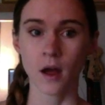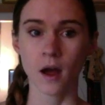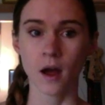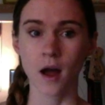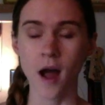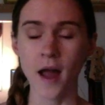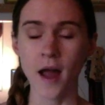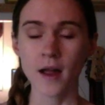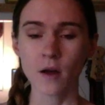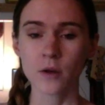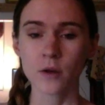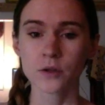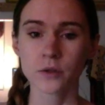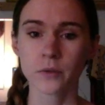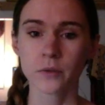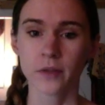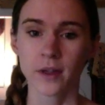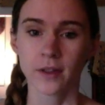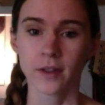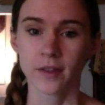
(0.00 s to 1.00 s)
I also
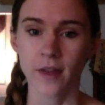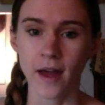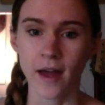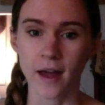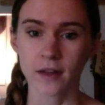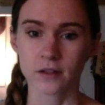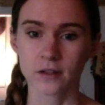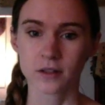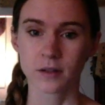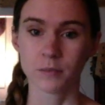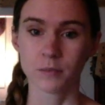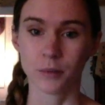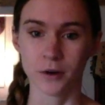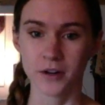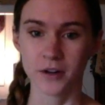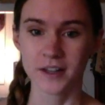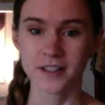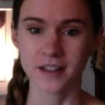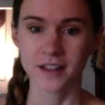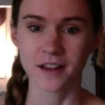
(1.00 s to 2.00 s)
think that Bernie
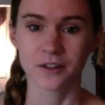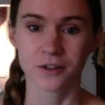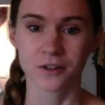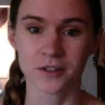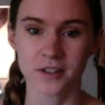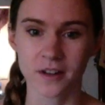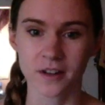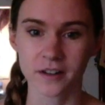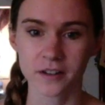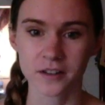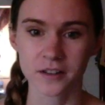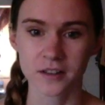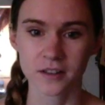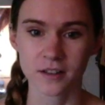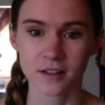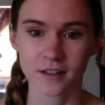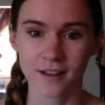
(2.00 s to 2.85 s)
Sanders sucks.